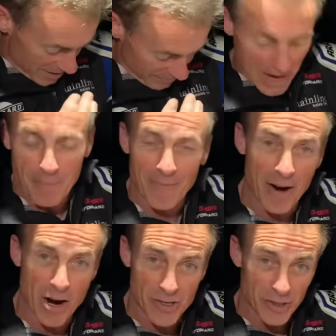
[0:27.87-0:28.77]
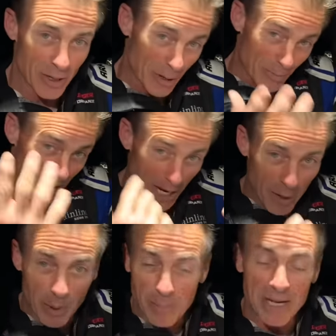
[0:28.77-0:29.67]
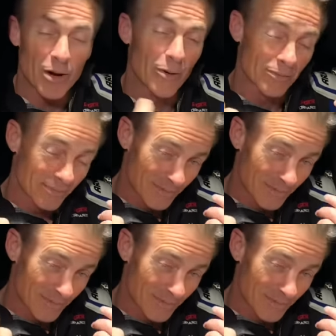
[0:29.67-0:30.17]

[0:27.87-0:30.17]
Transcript: I've got my fire suit on, but helmet be on,